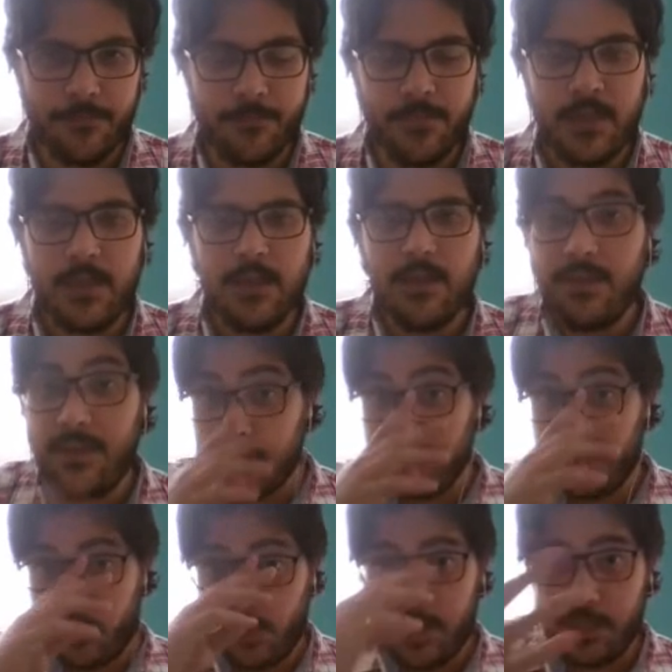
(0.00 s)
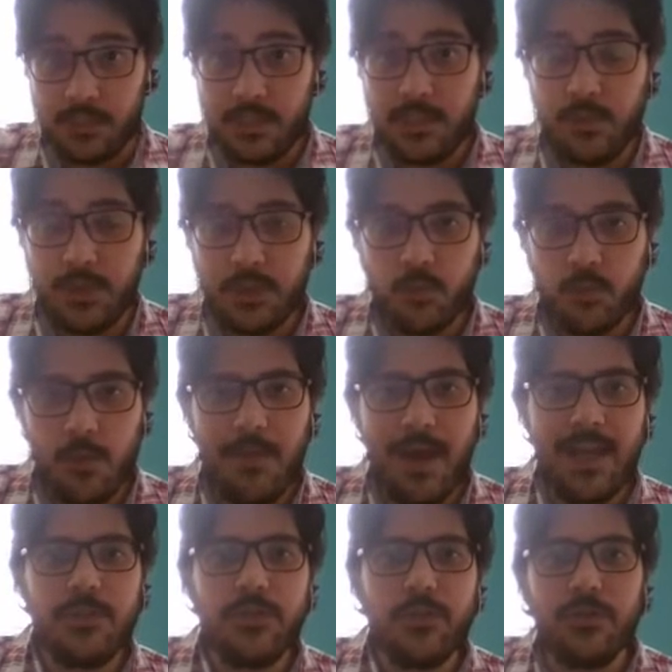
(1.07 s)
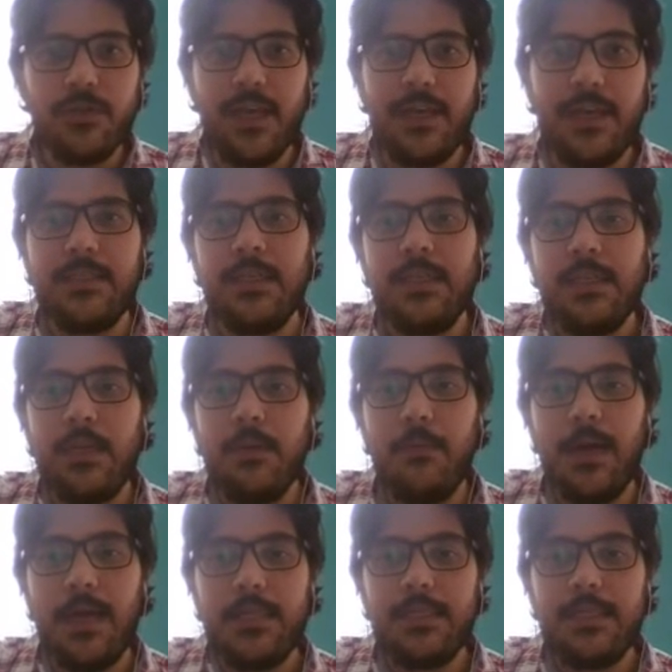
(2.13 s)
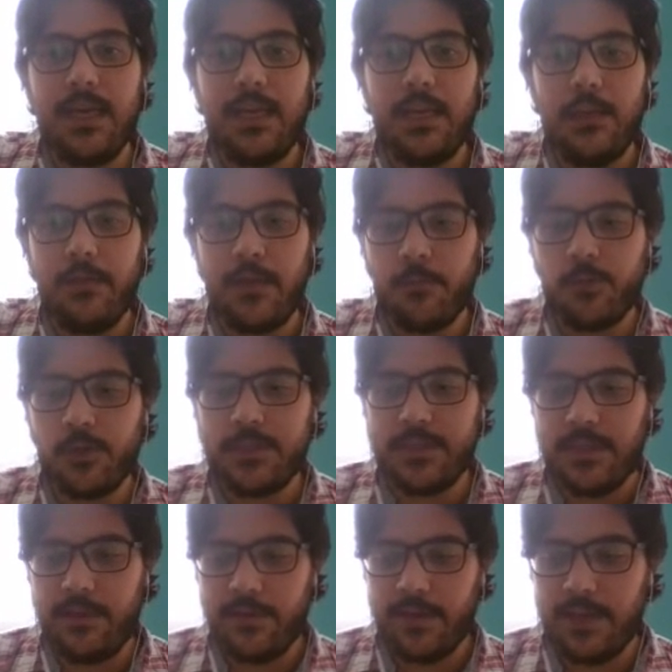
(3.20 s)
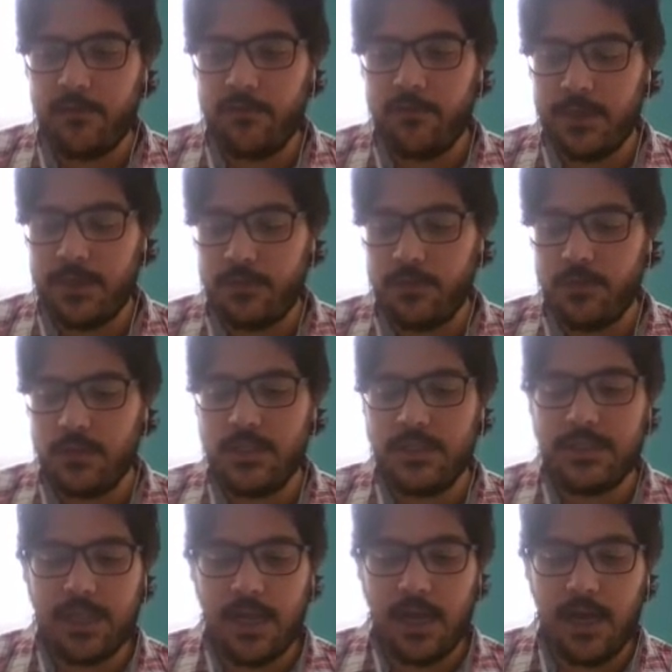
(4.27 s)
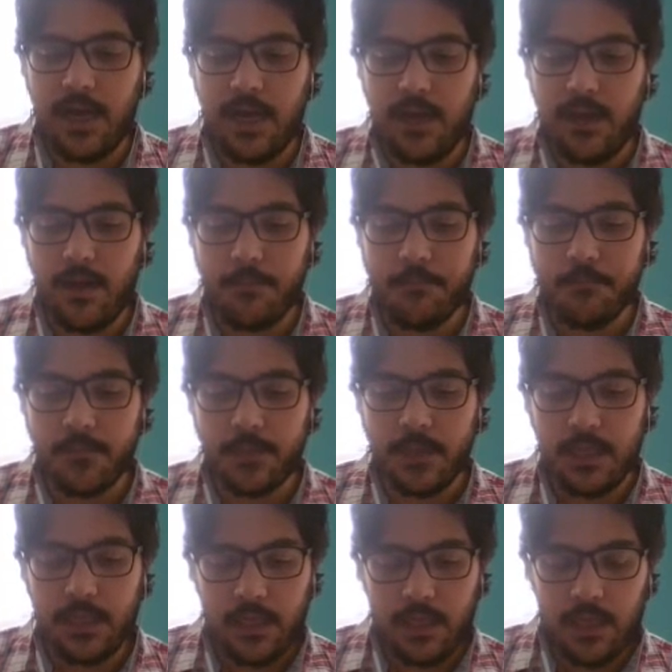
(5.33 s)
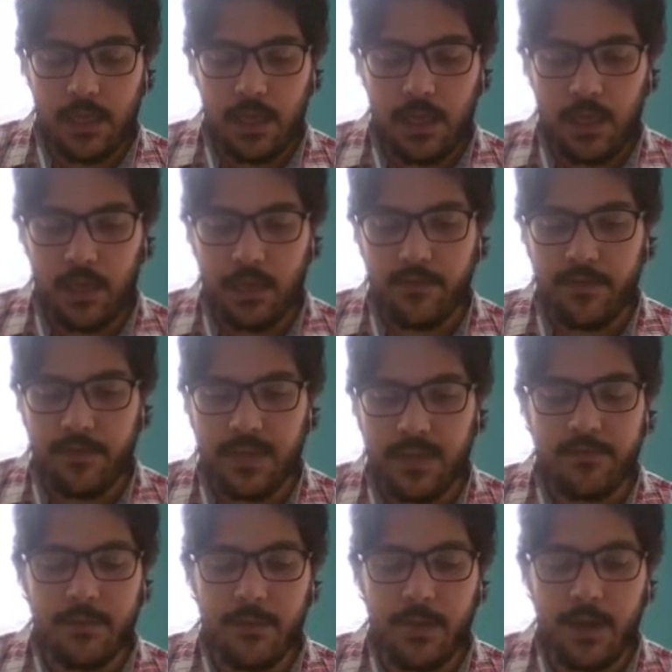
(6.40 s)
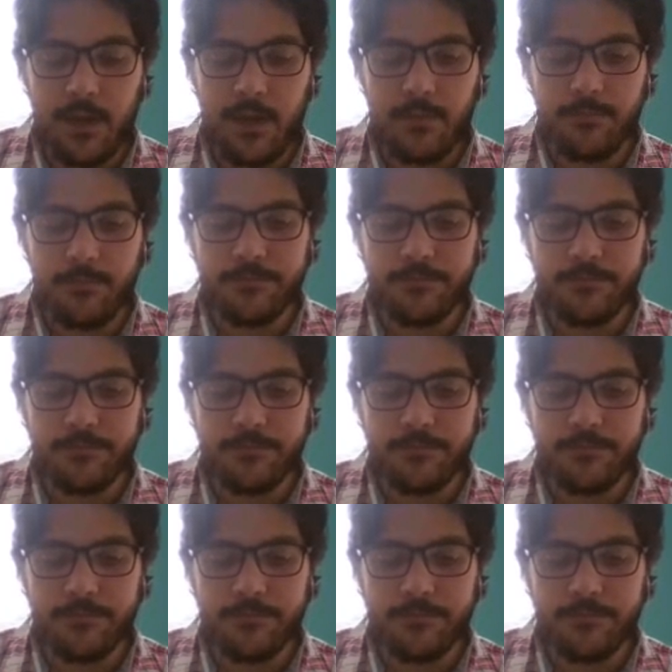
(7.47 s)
There are situations in which we might do that, but if I give my students, if I give them a